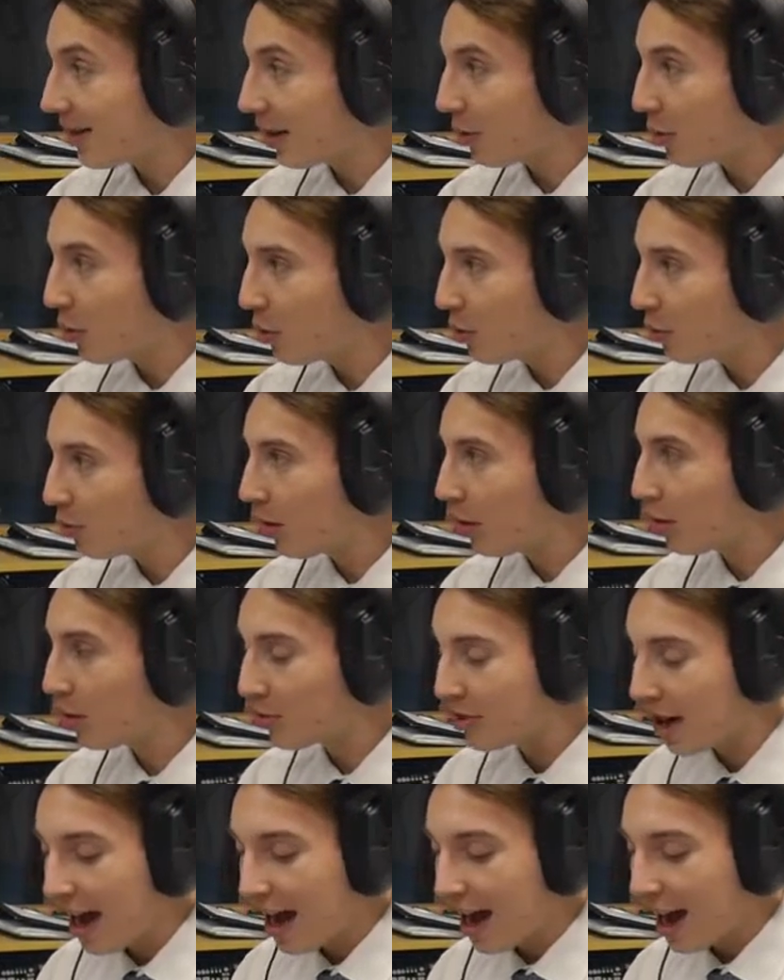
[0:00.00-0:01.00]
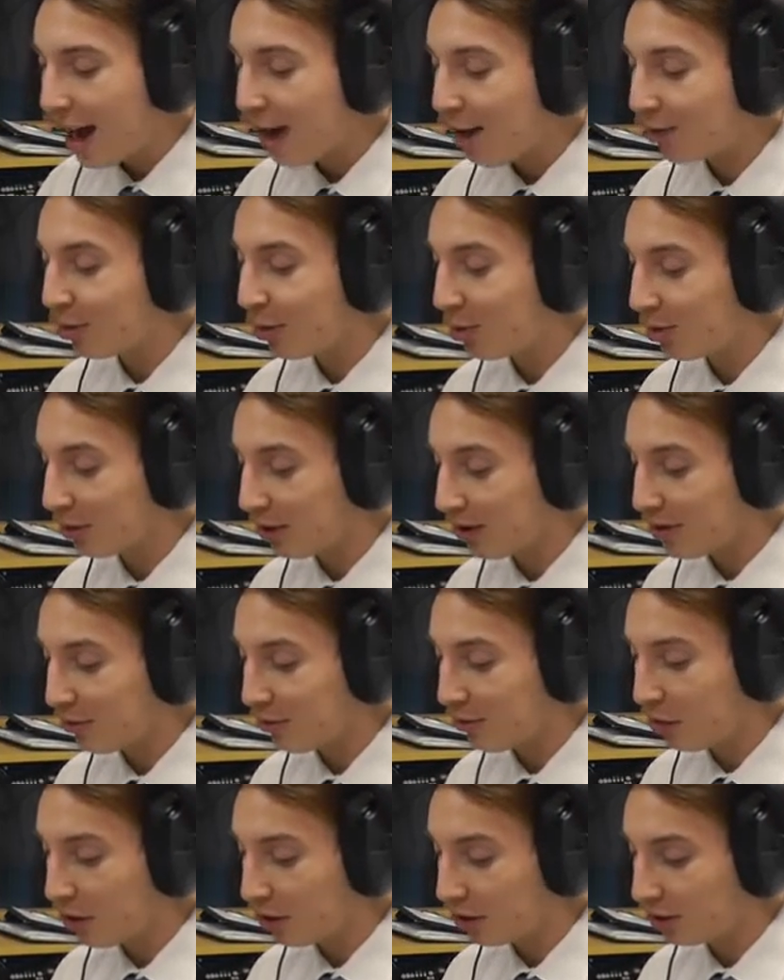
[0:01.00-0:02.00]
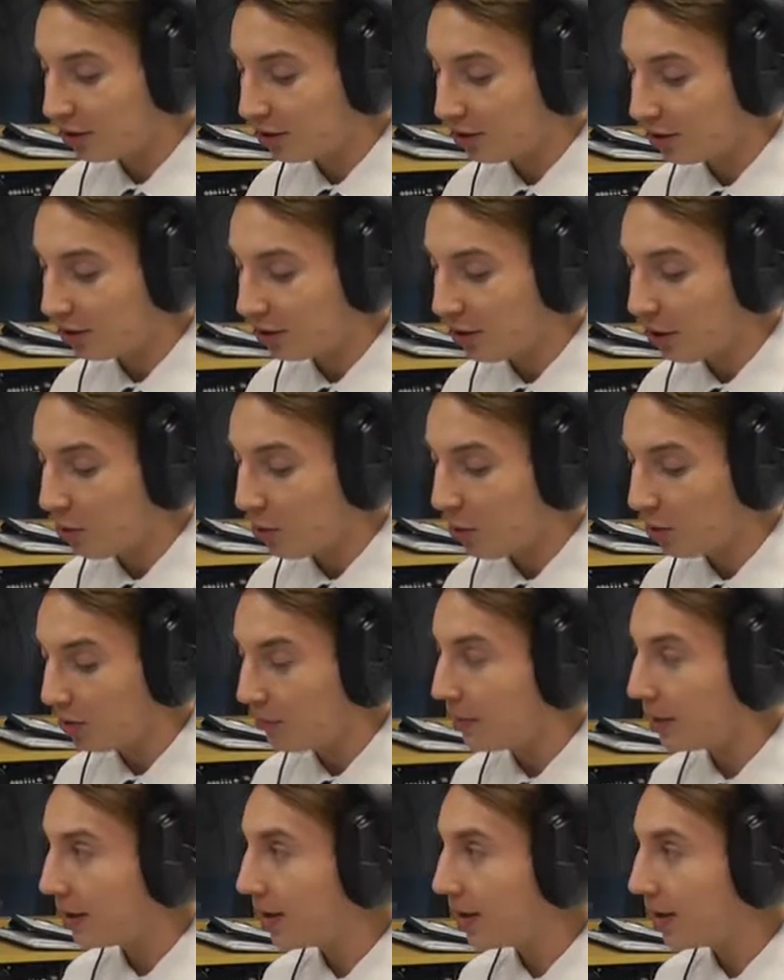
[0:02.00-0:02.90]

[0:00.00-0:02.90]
So who knows how long this run could go on?